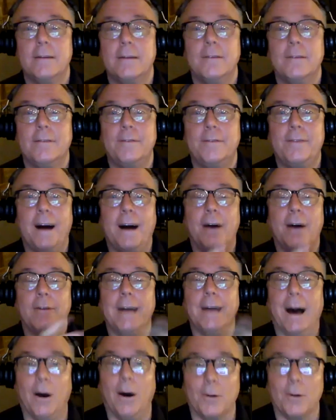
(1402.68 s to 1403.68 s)
found
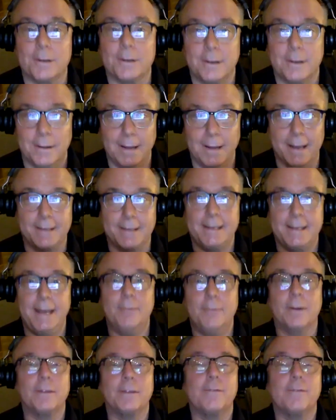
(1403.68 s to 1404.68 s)
out, like seeing
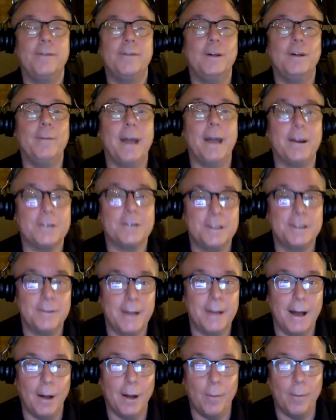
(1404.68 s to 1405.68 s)
what the filmmakers do to
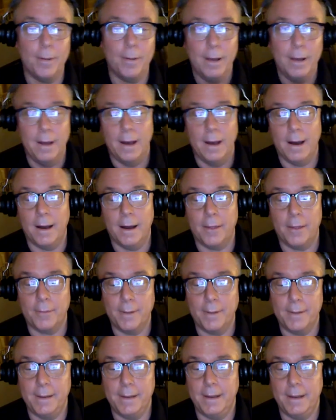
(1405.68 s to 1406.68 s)
help thread
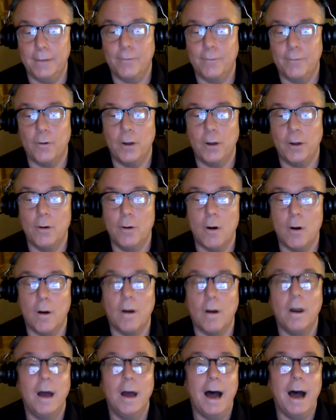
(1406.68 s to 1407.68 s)
the needle for you,
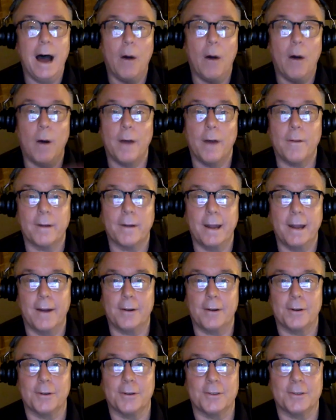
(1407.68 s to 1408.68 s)
or how other
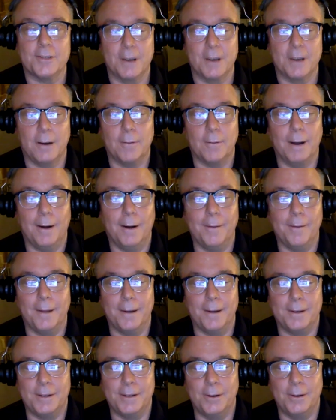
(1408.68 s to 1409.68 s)
characters around there
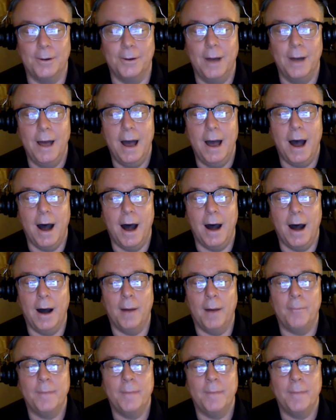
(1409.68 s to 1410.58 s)
do. Do